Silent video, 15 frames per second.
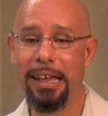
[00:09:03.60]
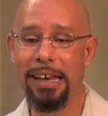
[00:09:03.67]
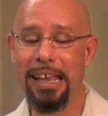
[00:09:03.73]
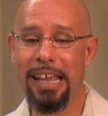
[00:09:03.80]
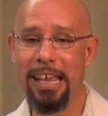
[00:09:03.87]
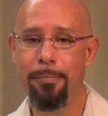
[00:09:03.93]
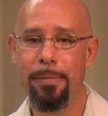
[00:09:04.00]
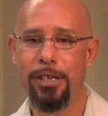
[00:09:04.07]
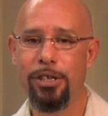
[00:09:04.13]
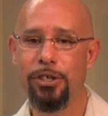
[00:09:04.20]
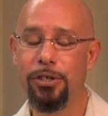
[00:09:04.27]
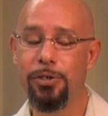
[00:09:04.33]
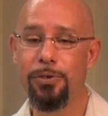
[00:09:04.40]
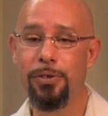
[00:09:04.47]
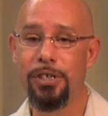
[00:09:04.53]
an
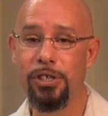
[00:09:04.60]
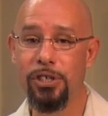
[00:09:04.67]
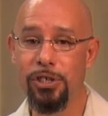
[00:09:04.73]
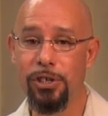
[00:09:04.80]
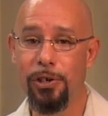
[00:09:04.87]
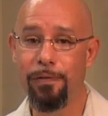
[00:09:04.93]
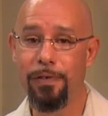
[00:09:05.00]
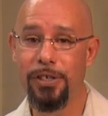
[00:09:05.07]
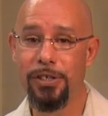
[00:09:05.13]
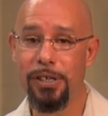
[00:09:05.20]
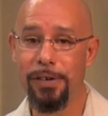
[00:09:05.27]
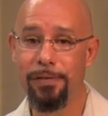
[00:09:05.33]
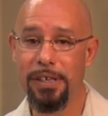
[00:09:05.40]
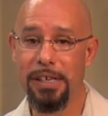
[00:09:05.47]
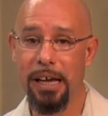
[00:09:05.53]
image to the surface
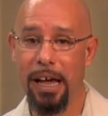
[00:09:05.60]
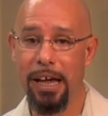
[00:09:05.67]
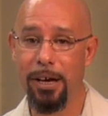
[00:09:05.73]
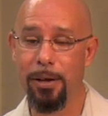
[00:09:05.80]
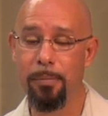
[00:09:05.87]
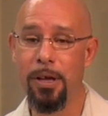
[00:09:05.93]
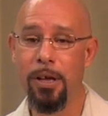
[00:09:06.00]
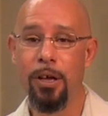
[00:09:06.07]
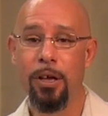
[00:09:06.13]
of the item